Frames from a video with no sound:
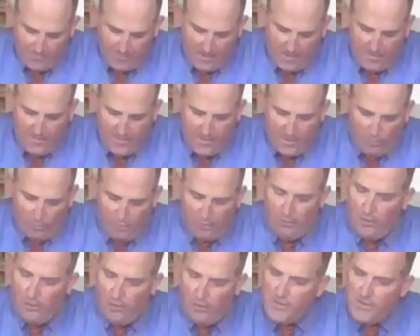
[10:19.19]
And the order
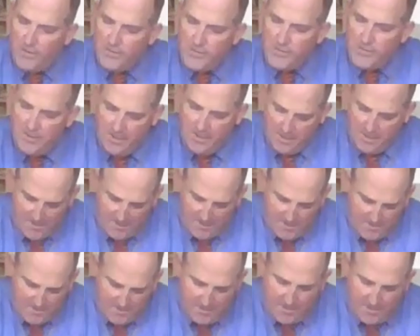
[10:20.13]
in which
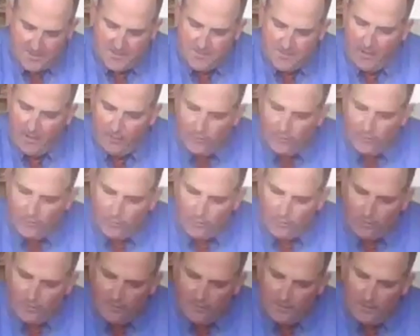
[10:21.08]
these metals were
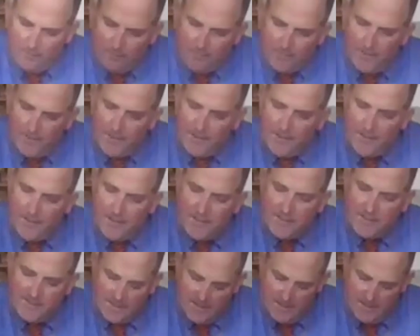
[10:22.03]
clipped is